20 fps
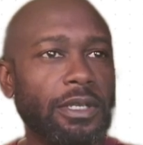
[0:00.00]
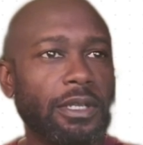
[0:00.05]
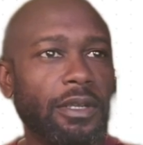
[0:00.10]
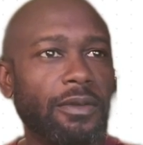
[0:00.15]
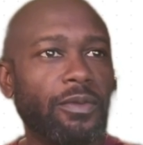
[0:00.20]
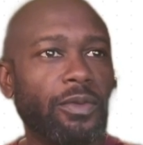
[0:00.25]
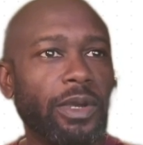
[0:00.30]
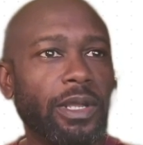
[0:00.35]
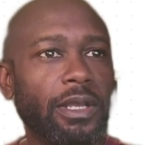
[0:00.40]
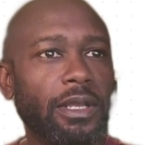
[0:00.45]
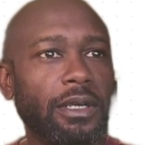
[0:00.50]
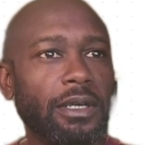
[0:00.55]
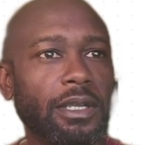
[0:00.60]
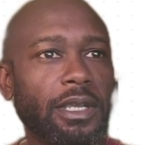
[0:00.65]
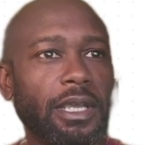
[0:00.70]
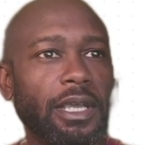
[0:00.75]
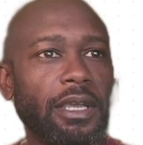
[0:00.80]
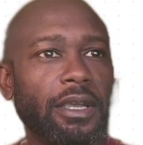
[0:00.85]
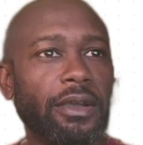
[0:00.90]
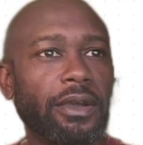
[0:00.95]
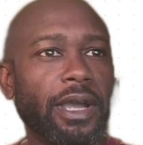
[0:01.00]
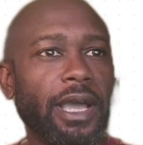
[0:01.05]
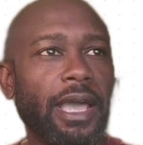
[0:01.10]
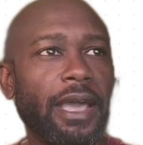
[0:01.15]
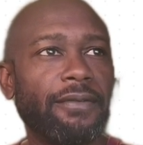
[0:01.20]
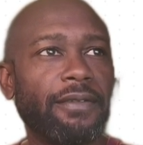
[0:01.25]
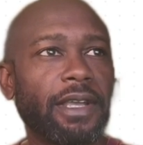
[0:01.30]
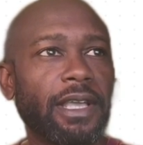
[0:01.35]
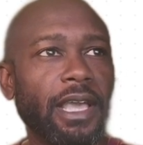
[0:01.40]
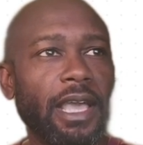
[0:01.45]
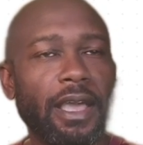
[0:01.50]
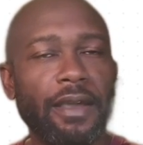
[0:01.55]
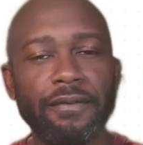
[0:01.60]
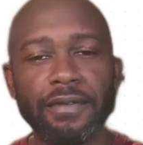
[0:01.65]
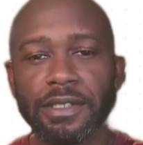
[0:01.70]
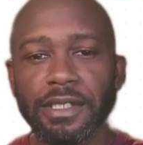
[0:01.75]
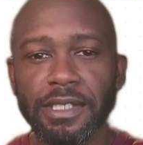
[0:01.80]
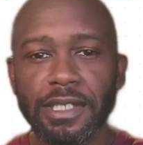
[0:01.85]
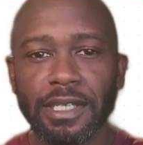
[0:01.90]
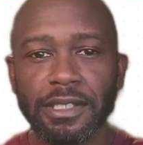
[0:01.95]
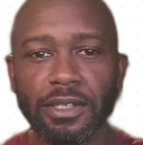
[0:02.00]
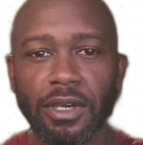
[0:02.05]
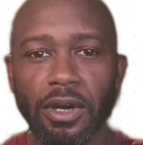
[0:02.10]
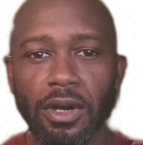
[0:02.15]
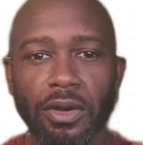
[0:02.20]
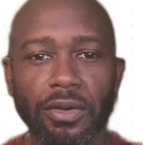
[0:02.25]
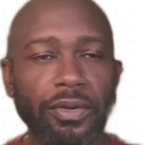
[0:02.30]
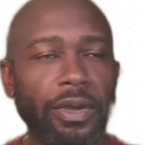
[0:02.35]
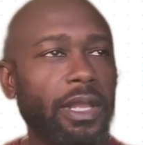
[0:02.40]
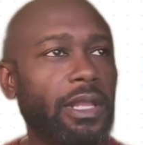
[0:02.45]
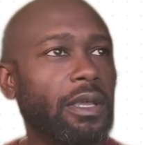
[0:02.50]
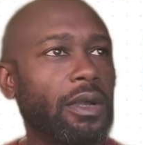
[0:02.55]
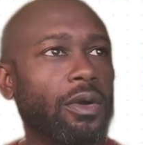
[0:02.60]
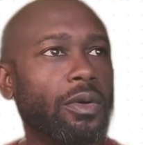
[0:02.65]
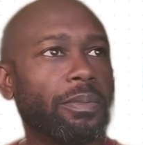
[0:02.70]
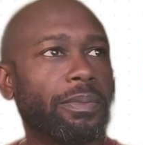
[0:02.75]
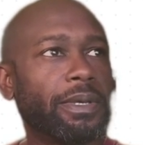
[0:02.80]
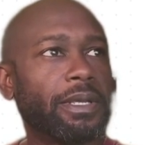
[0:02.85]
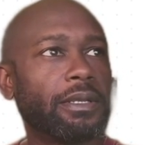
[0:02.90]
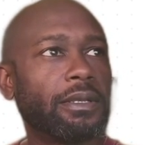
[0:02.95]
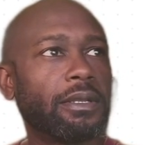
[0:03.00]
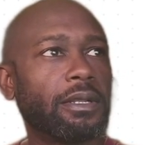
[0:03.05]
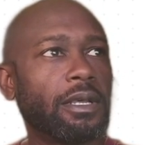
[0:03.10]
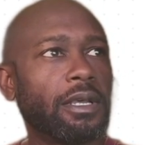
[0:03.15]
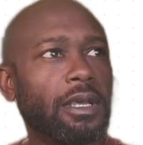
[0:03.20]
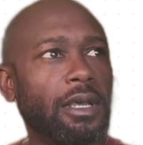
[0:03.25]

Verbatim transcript: If we look here, I have a canvas that's already open.